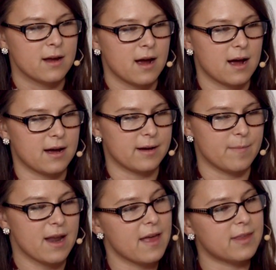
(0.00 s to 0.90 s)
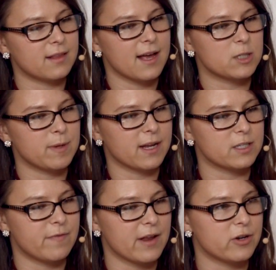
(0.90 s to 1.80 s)
Um, and I think that's because
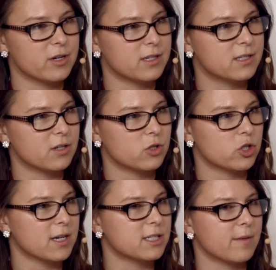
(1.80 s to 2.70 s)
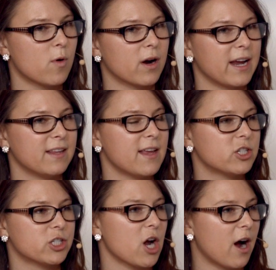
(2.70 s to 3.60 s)
vendors trust them more and they
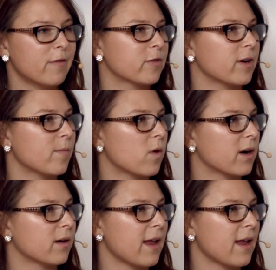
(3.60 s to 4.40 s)
just offer it more.